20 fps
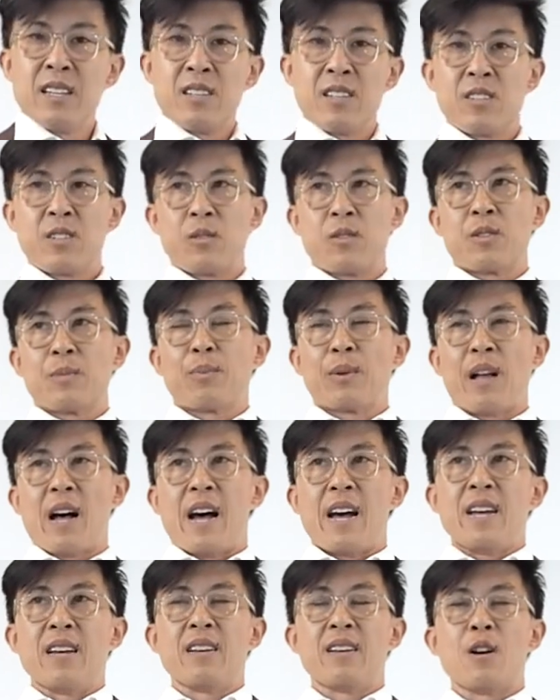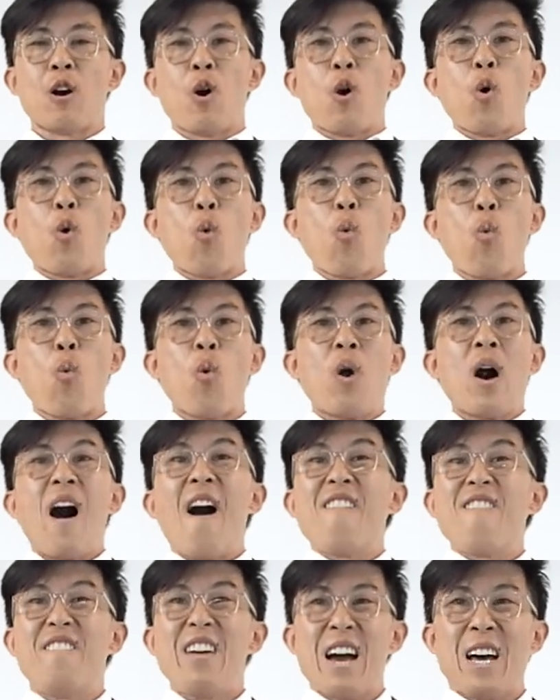Suit Supply,
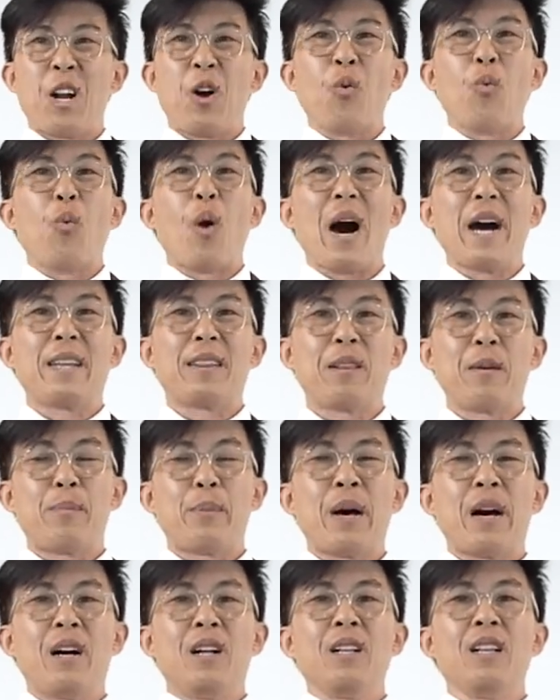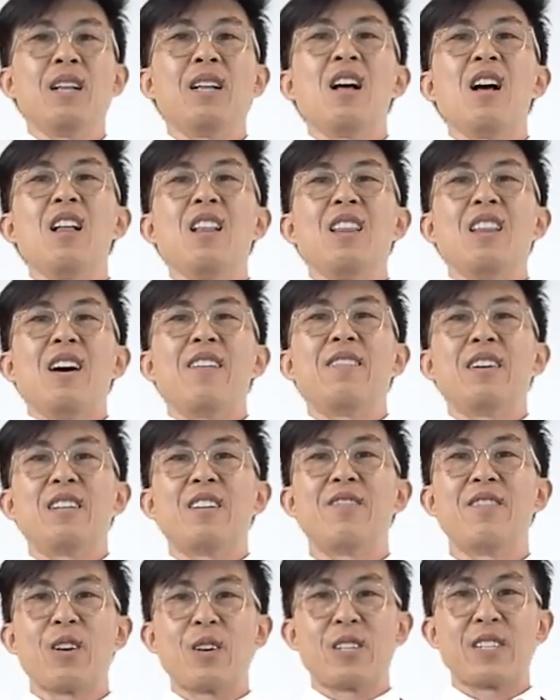Havana wide lapel. Love it,
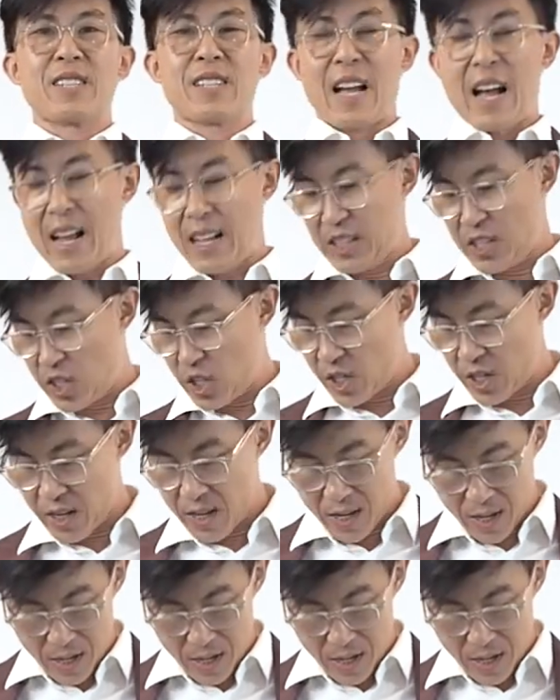very stylish.